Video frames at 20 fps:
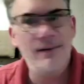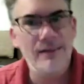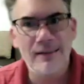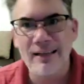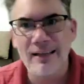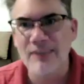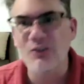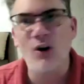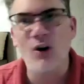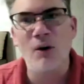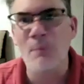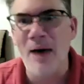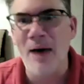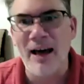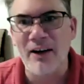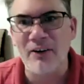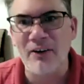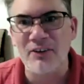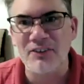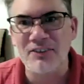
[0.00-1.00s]
that's all that
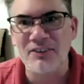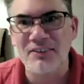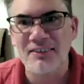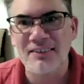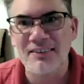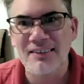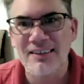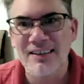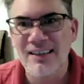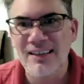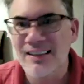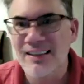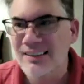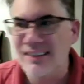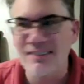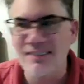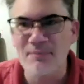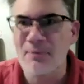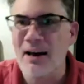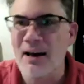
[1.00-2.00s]
matters.
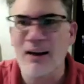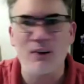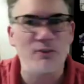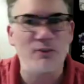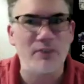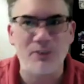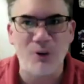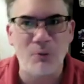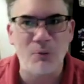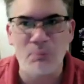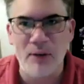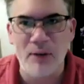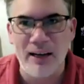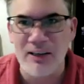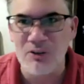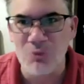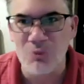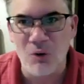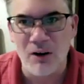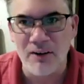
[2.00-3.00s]
Doesn't matter if it's on
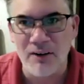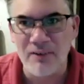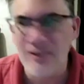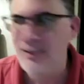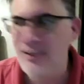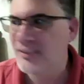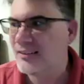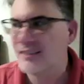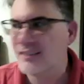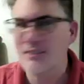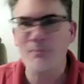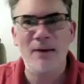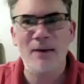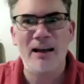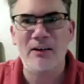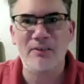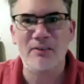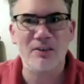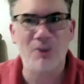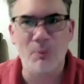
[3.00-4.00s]
page one. Doesn't
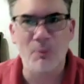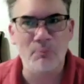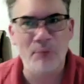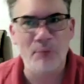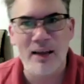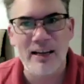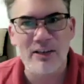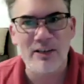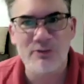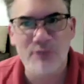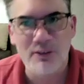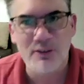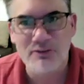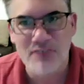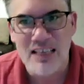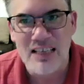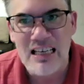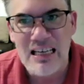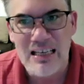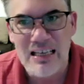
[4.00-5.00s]
matter if it's on page
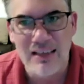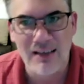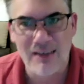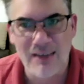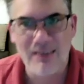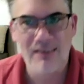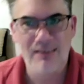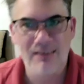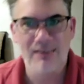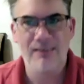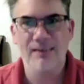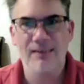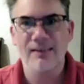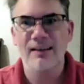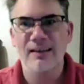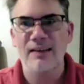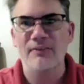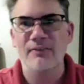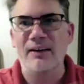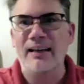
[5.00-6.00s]
15. If
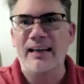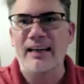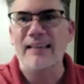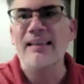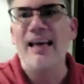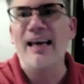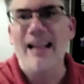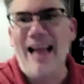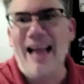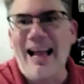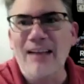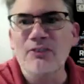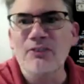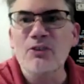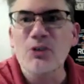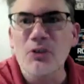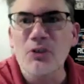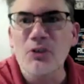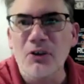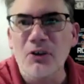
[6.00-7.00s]
I can get that ad
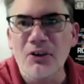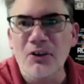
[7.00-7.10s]
to you,